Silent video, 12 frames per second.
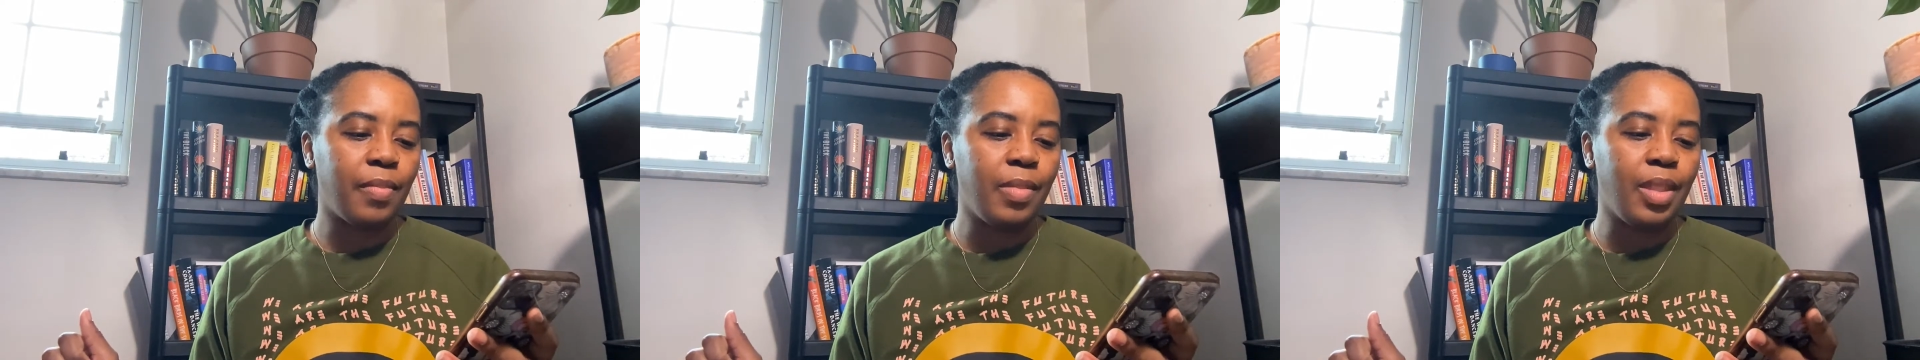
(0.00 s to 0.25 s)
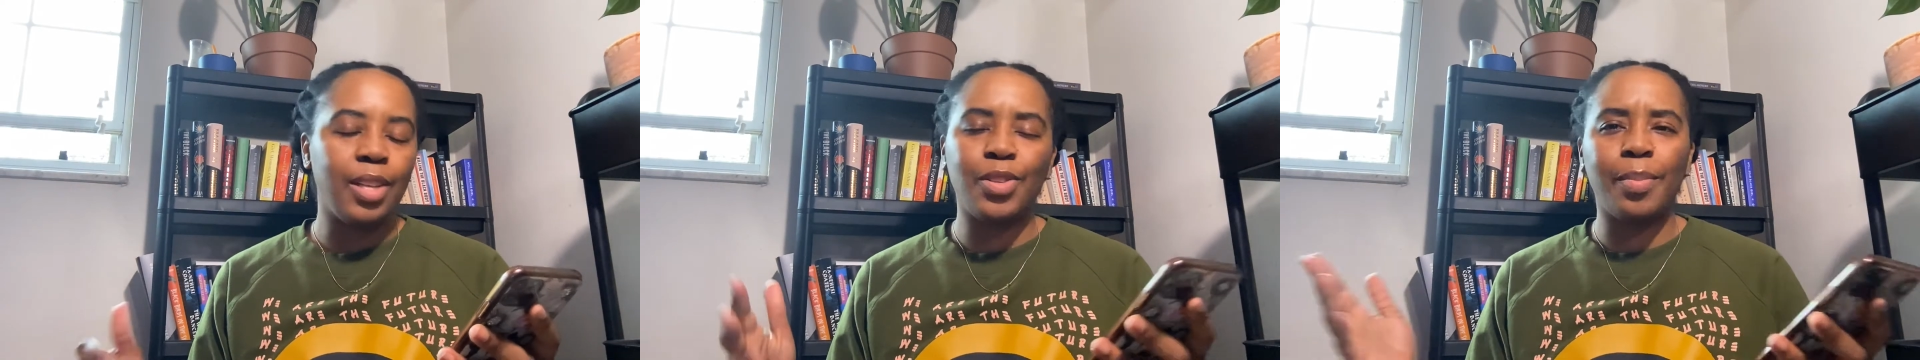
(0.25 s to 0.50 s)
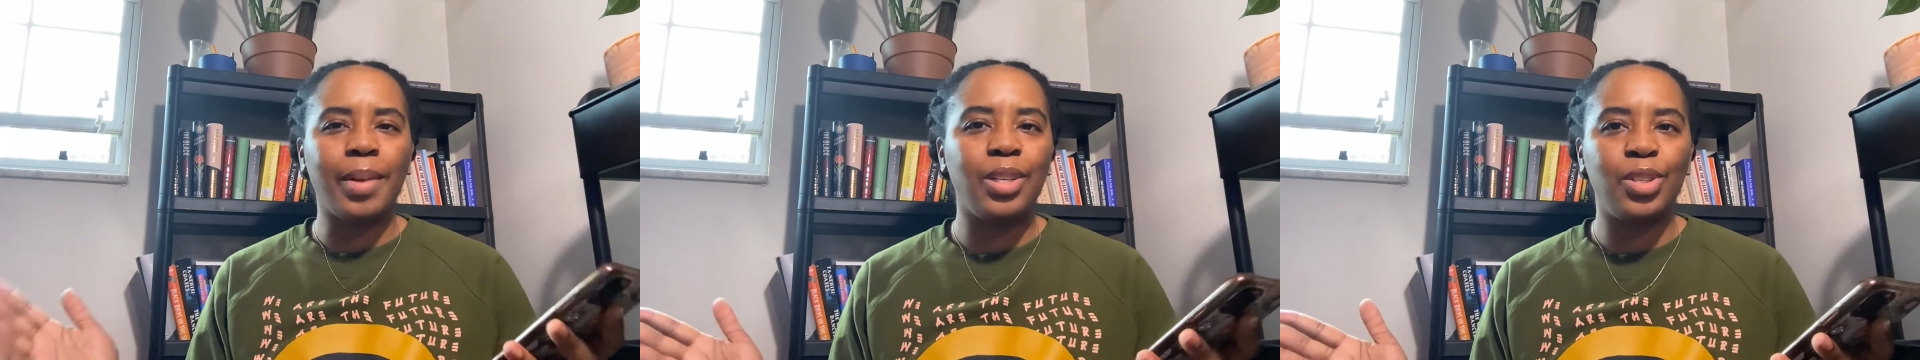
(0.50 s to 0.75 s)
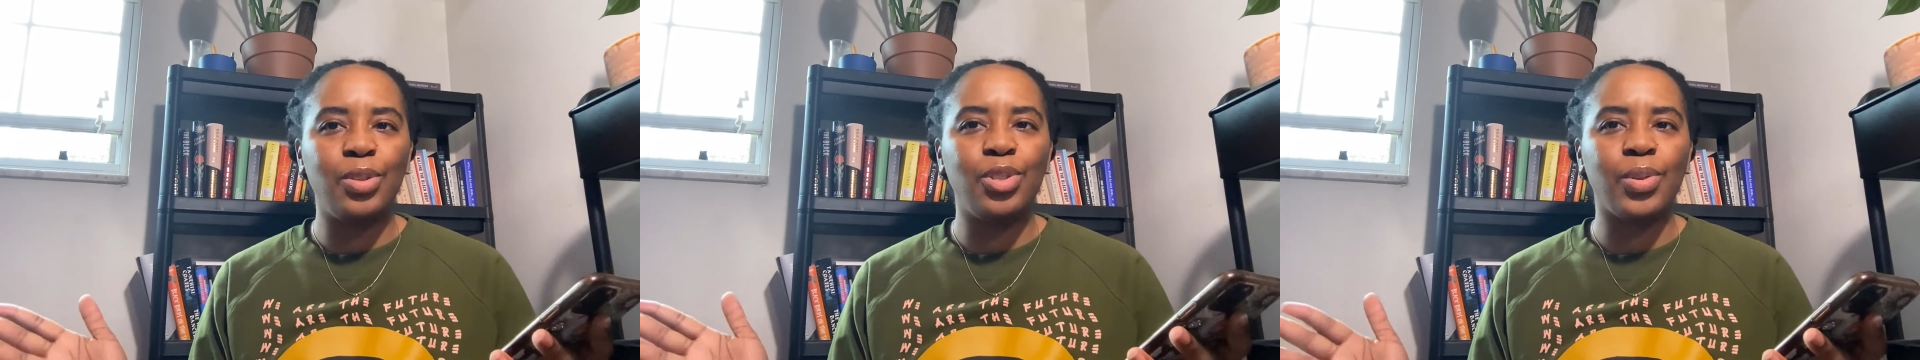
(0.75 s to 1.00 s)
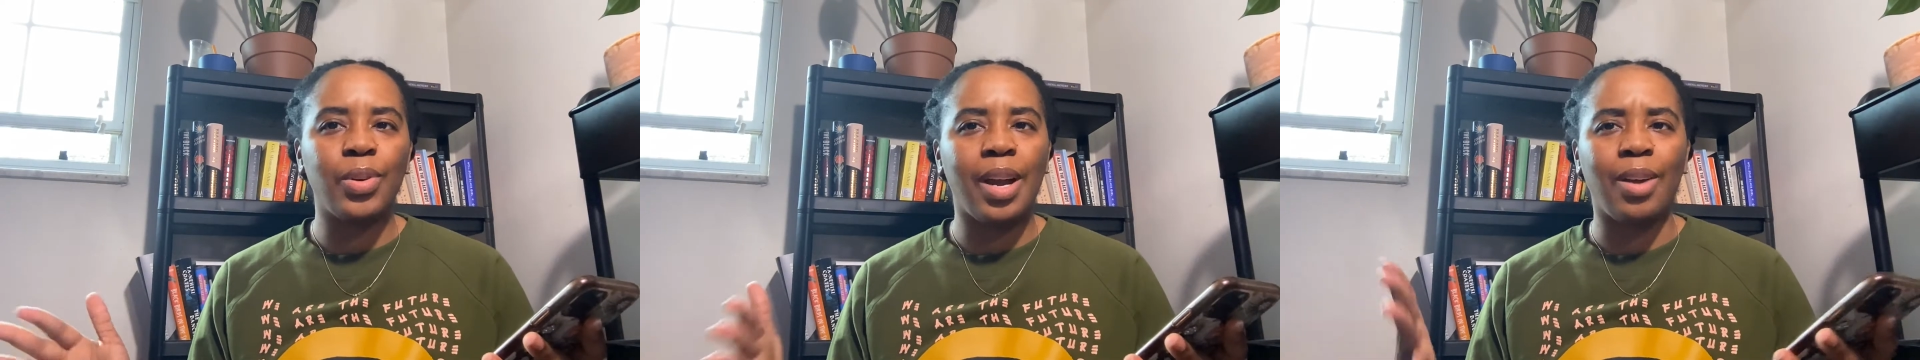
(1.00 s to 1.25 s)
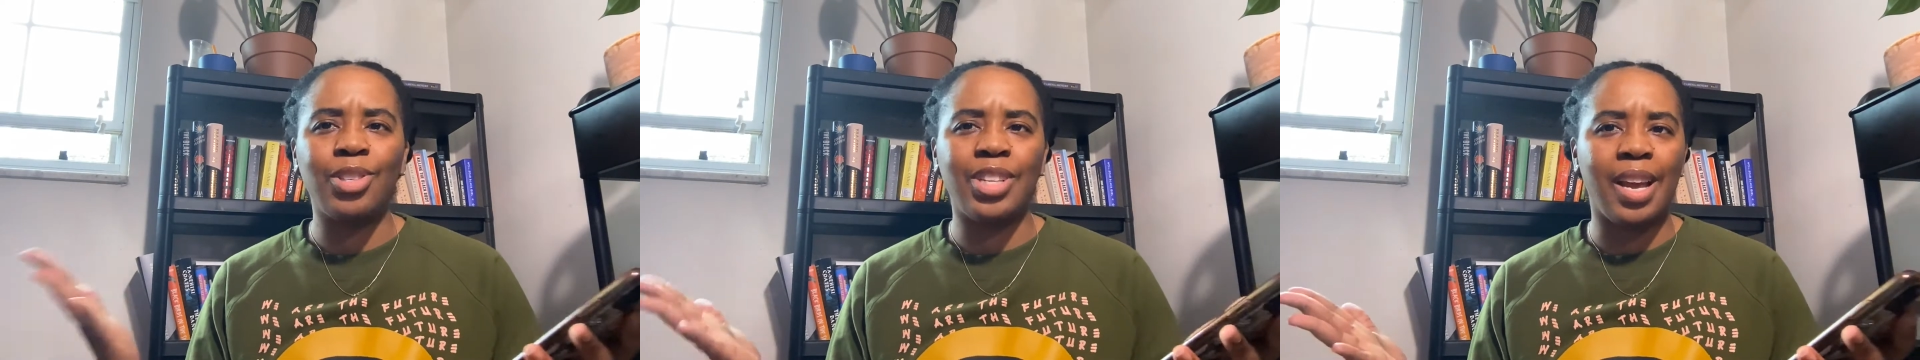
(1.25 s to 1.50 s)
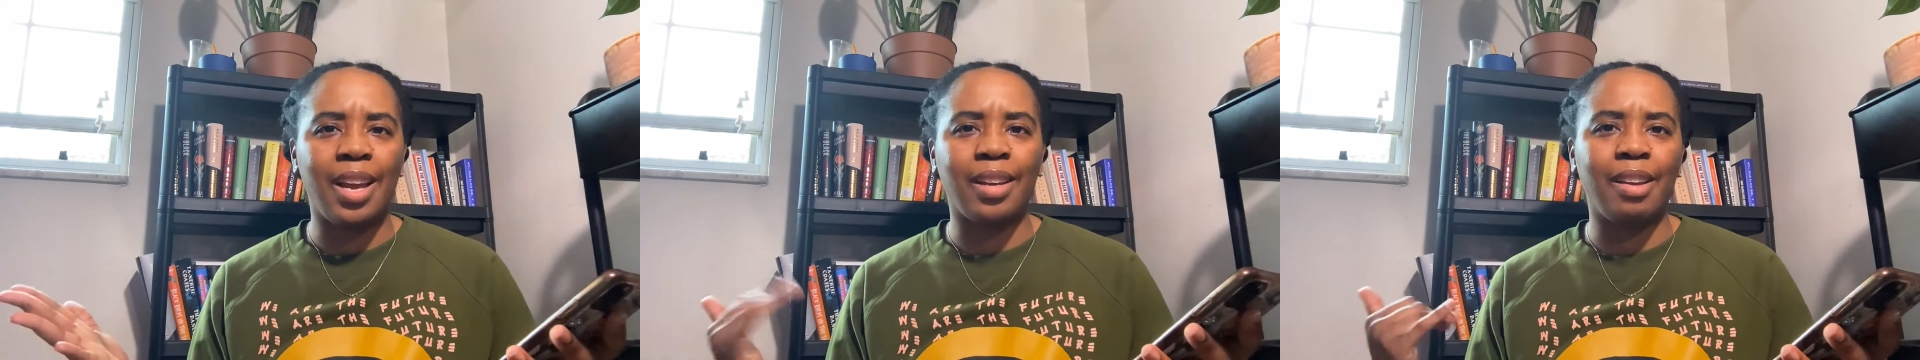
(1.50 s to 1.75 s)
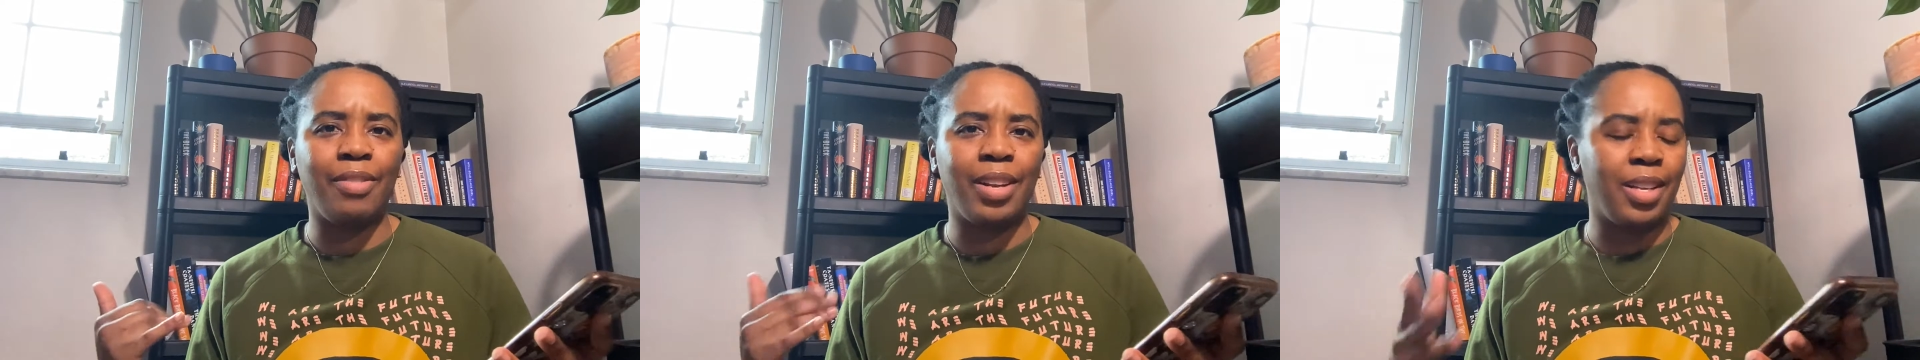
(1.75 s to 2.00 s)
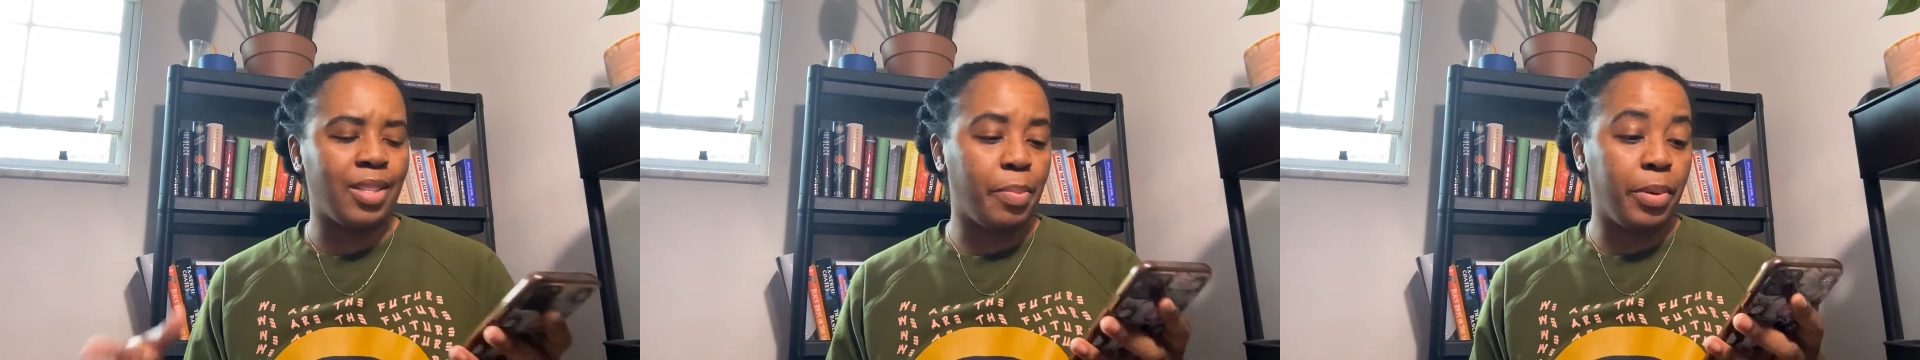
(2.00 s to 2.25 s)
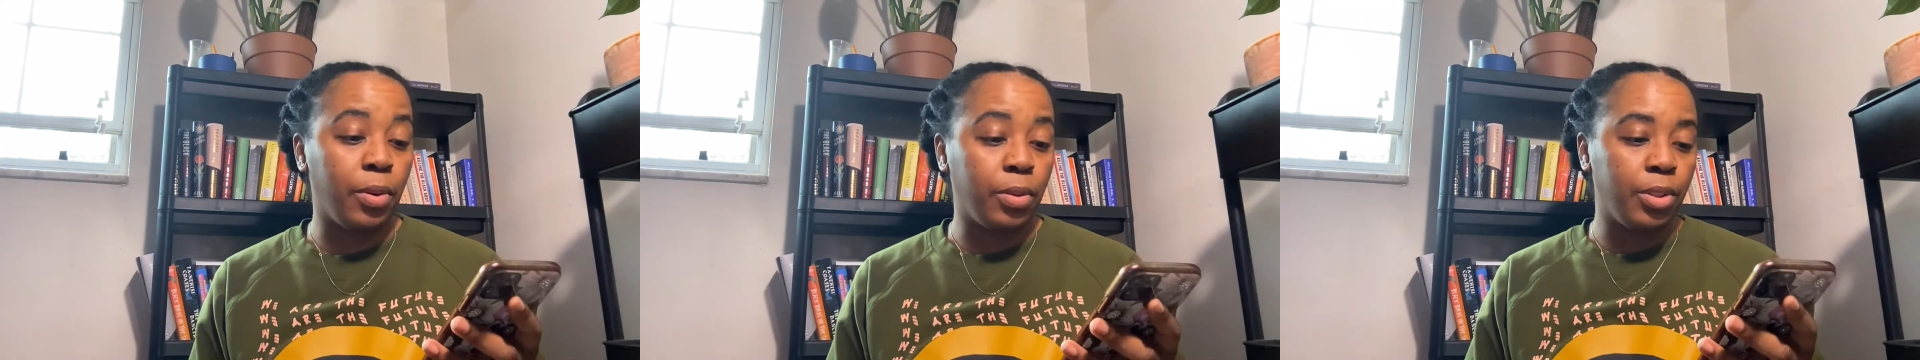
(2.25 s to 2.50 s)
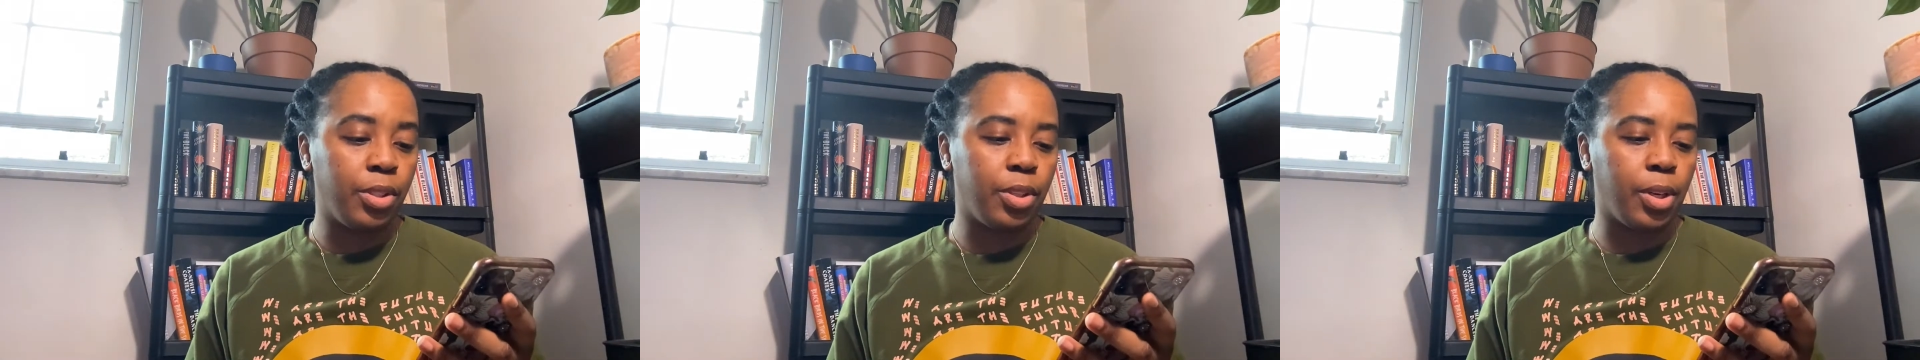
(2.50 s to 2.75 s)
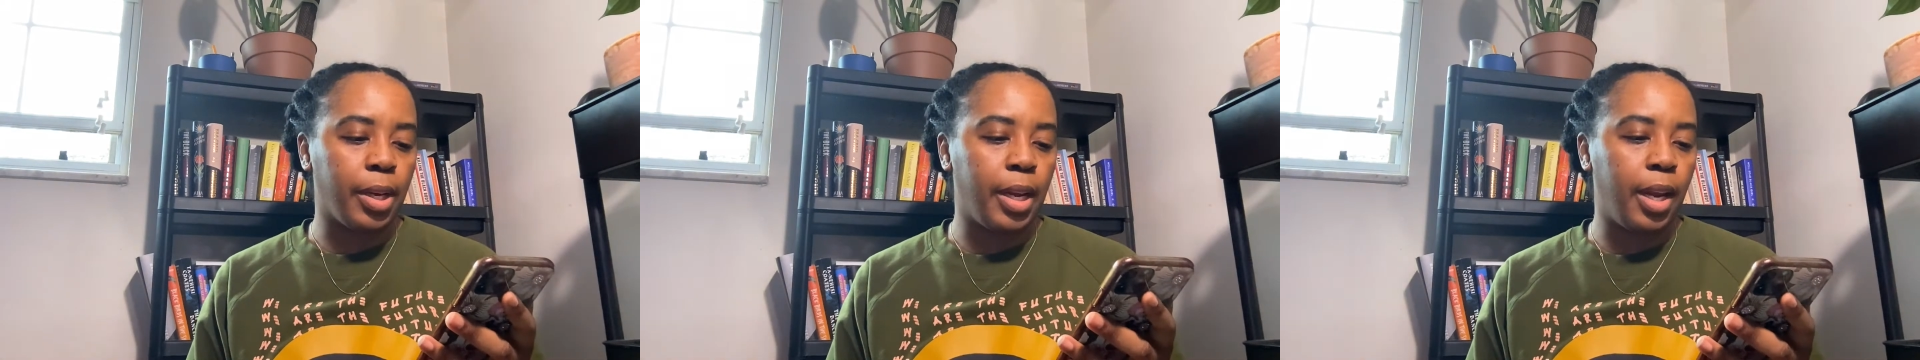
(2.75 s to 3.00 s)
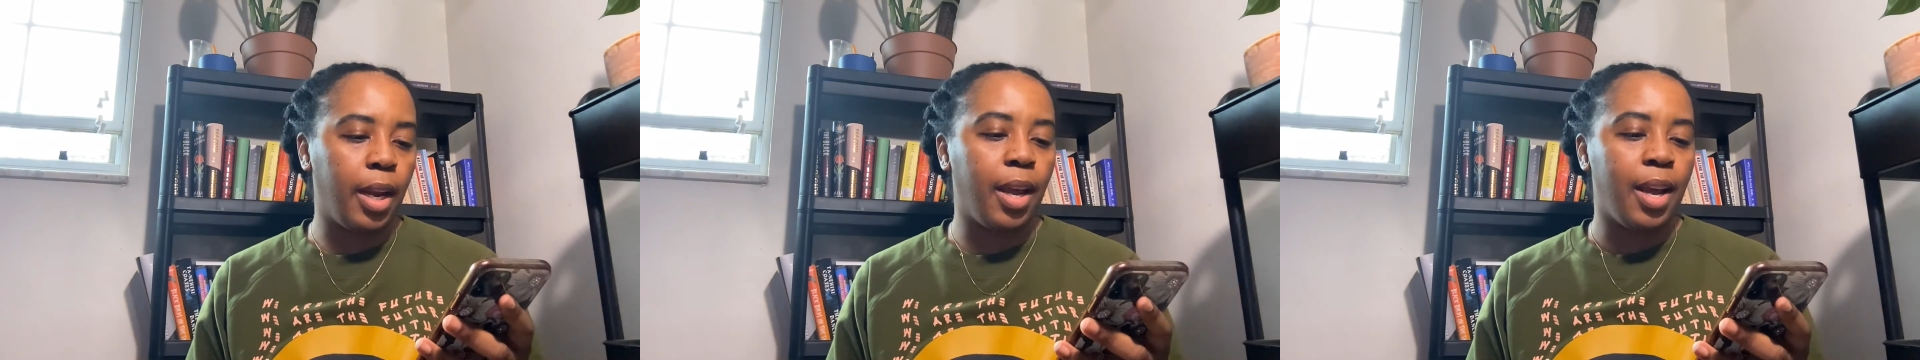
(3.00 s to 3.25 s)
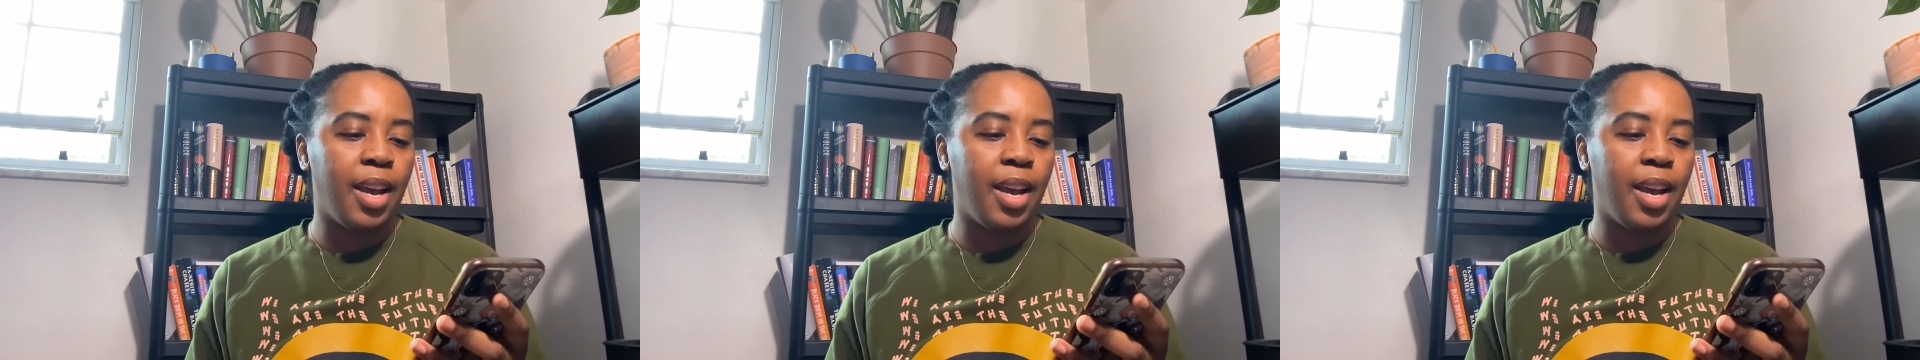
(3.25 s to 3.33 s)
So I'm not too sure. I'll check. If it is, I'll put it on the screen.